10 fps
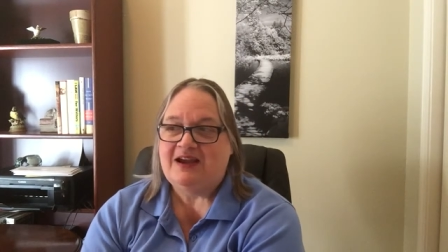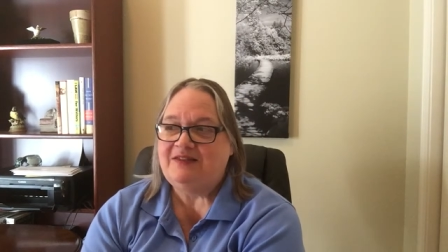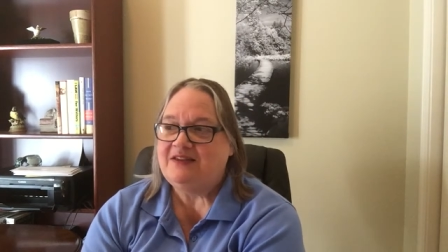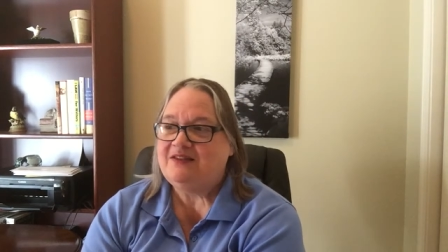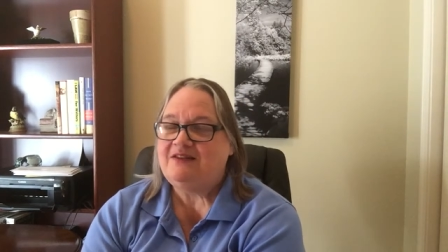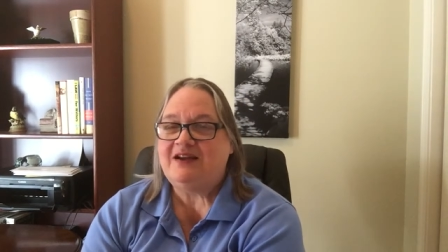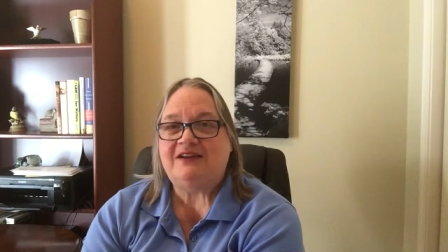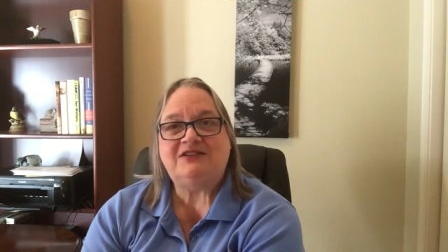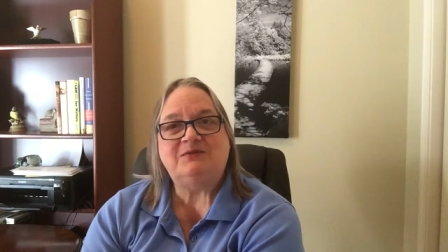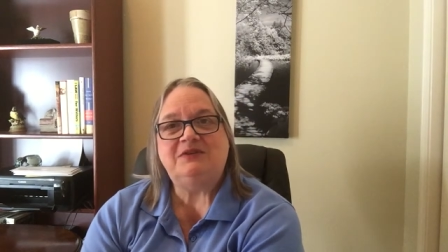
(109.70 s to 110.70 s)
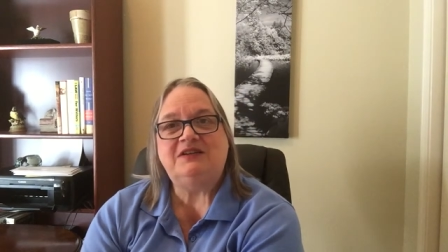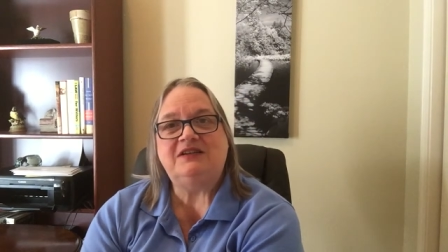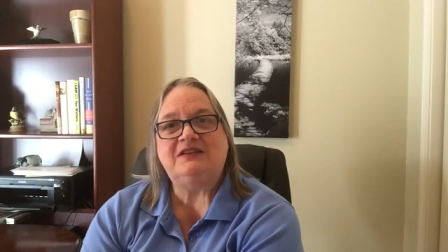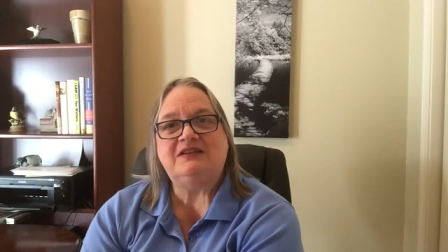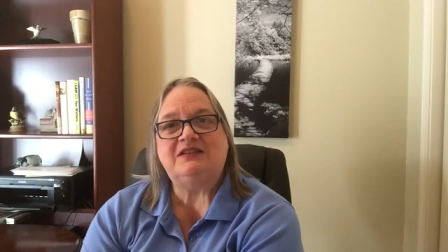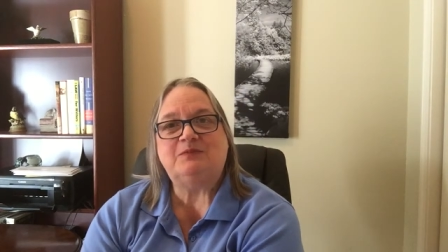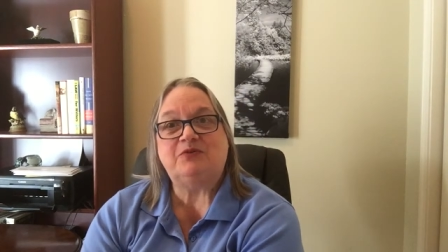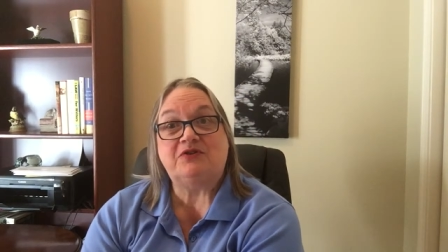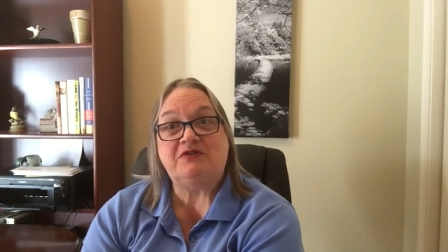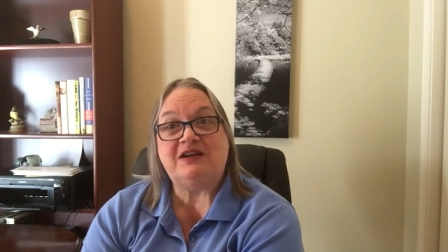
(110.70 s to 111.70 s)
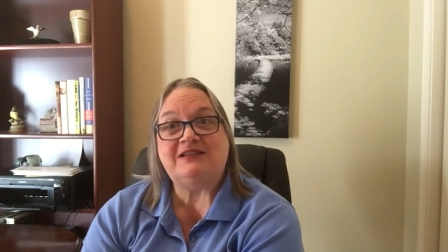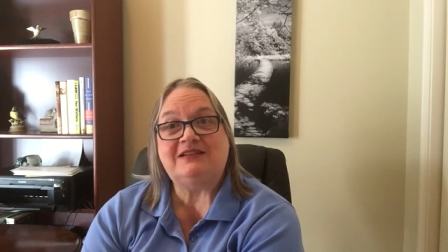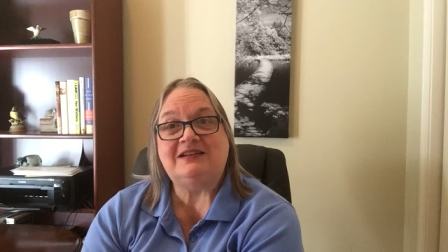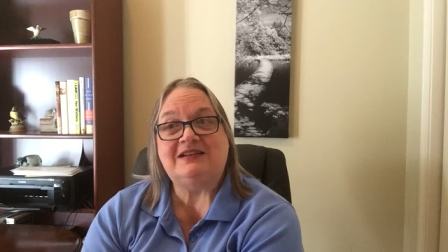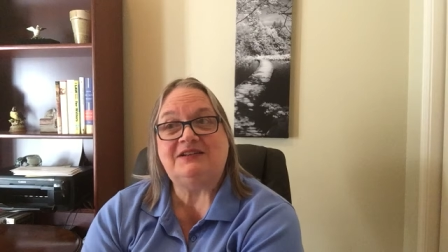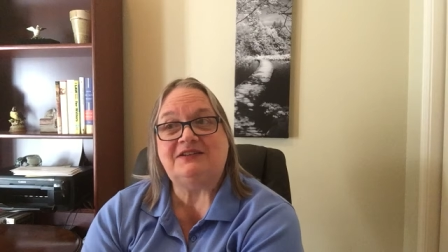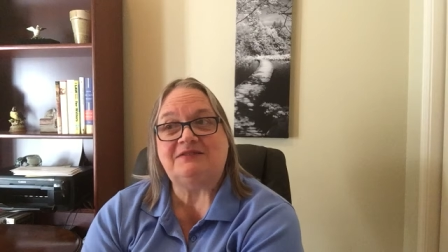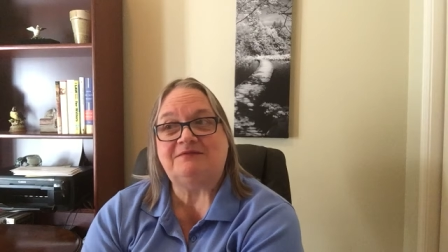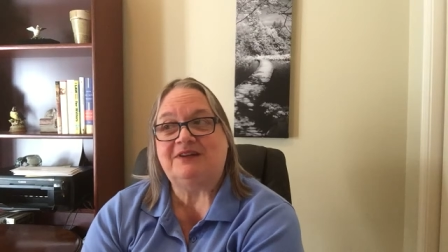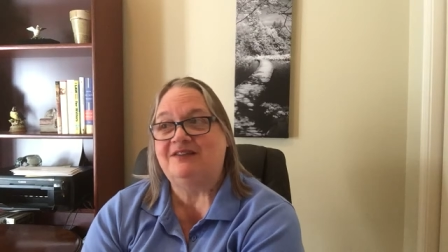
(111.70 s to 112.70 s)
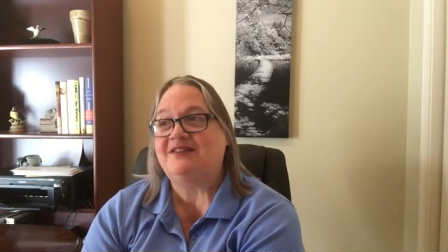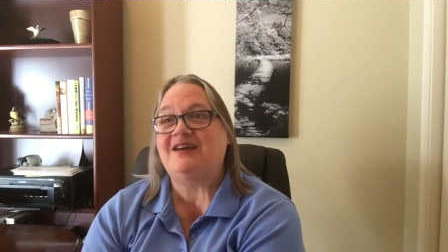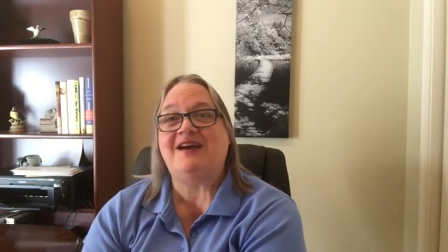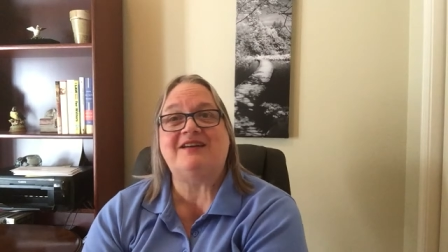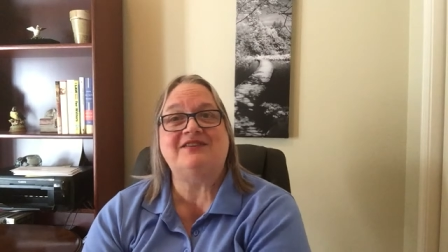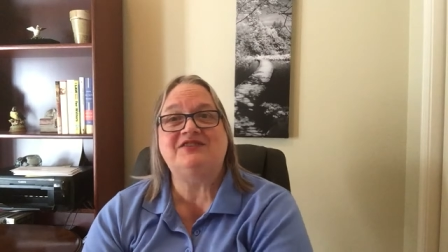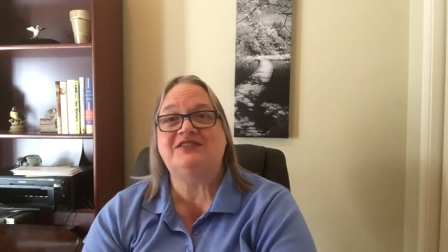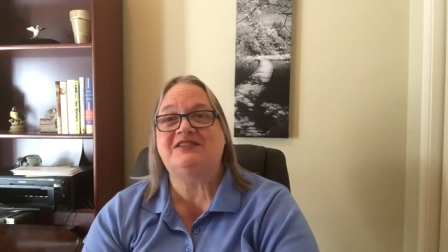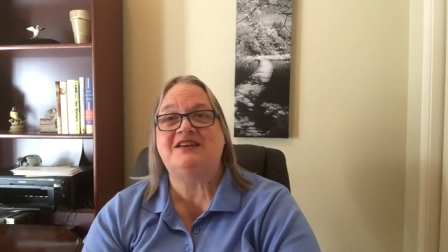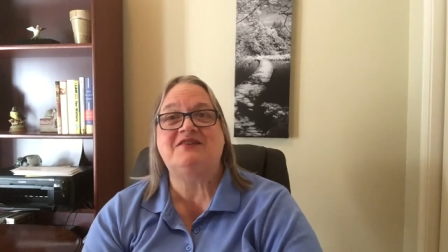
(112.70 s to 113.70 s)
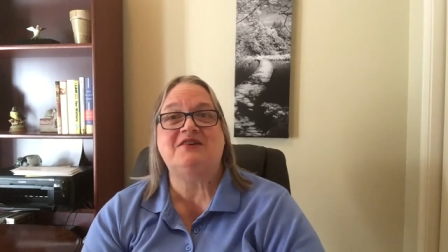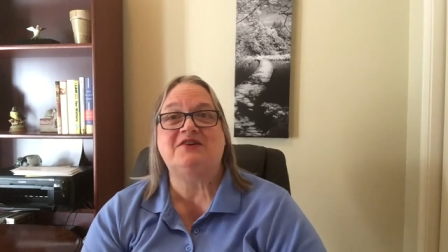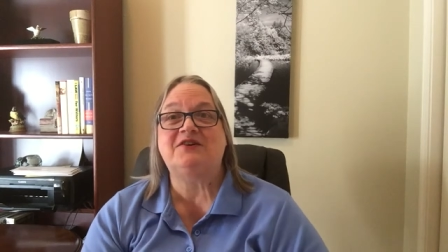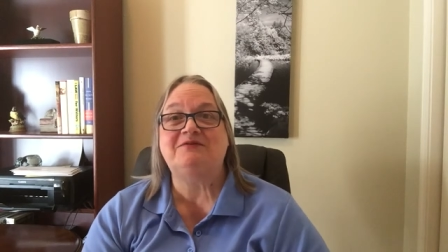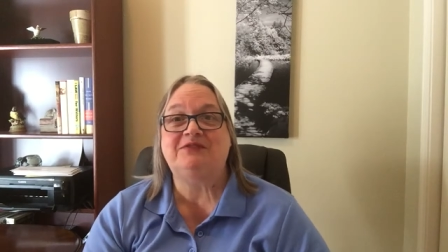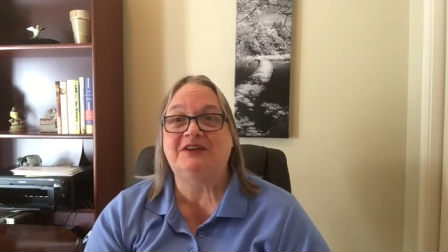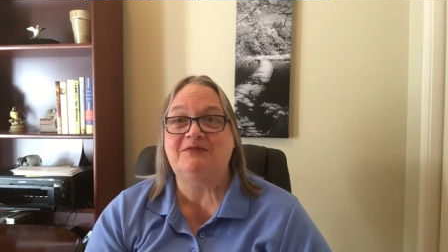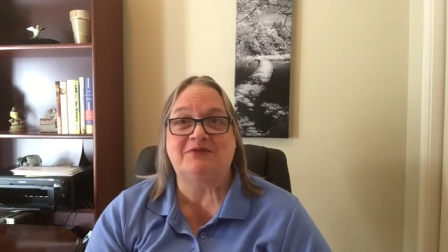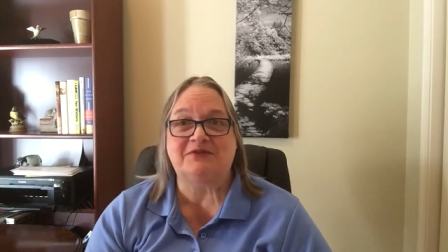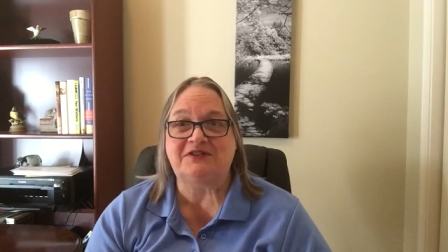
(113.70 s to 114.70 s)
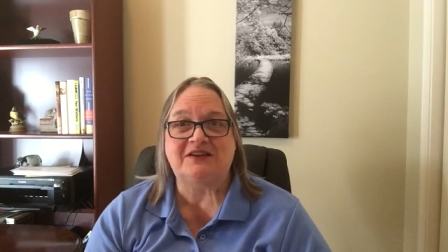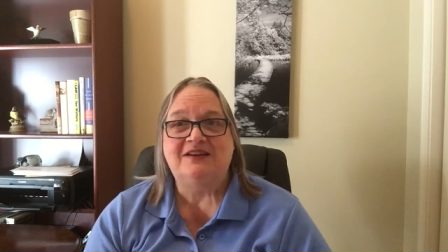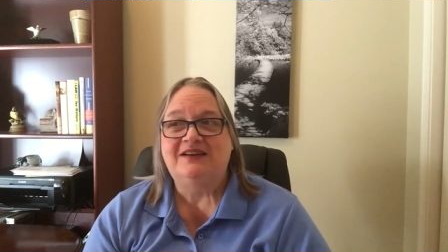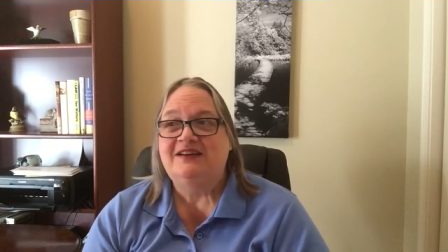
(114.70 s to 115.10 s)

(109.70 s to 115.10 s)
And then the last one is procrastination, and that can just take on all flavors.